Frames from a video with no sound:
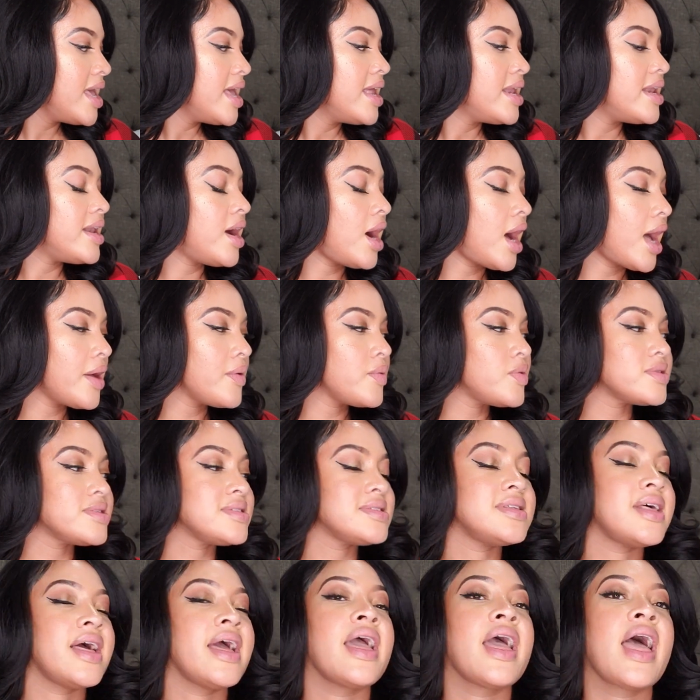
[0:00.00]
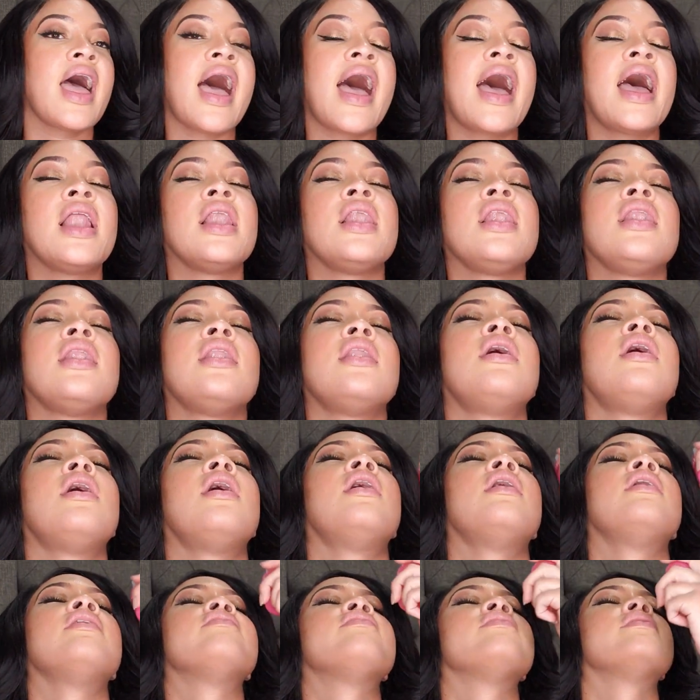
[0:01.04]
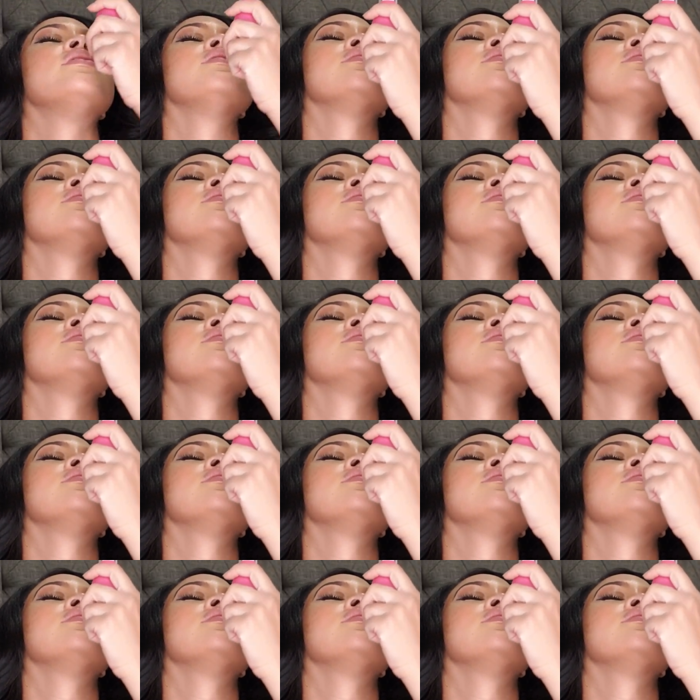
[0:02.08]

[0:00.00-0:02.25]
Now I will say I love